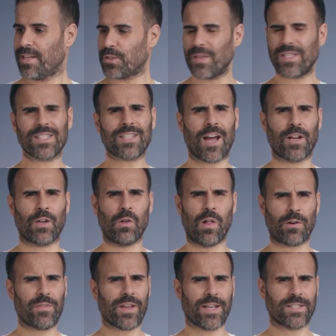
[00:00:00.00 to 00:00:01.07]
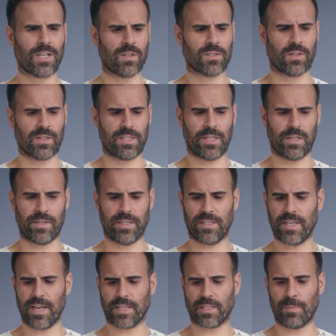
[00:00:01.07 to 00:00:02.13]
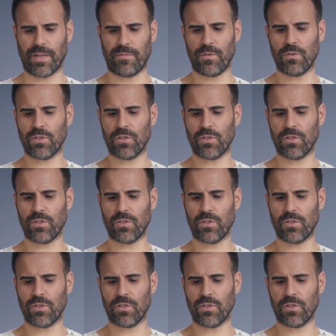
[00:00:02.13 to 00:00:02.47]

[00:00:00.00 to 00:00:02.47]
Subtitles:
So this is kind of cool. I don't think I saw this on the Series 6, but if you